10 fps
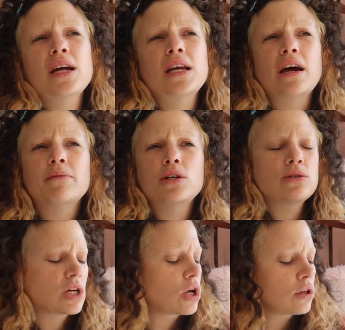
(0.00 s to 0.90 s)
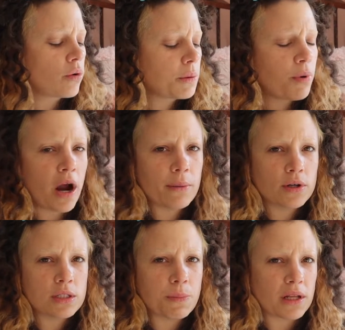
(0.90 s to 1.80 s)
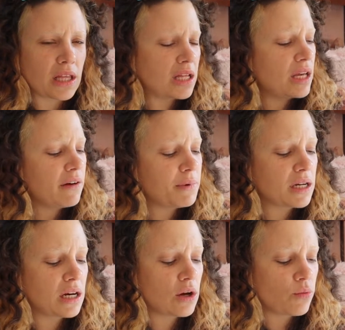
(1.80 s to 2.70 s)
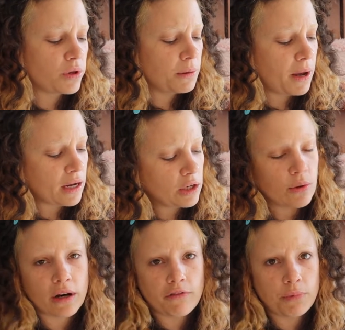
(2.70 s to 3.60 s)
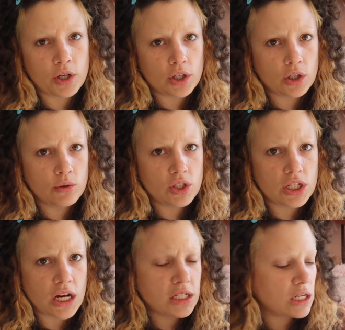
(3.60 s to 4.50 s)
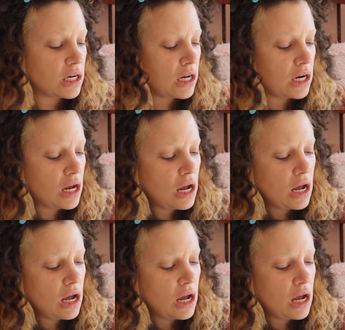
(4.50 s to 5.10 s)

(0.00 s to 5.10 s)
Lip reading: And I've been using glowy primers, but lately I've been getting really back into it and I've put a huge dent in it.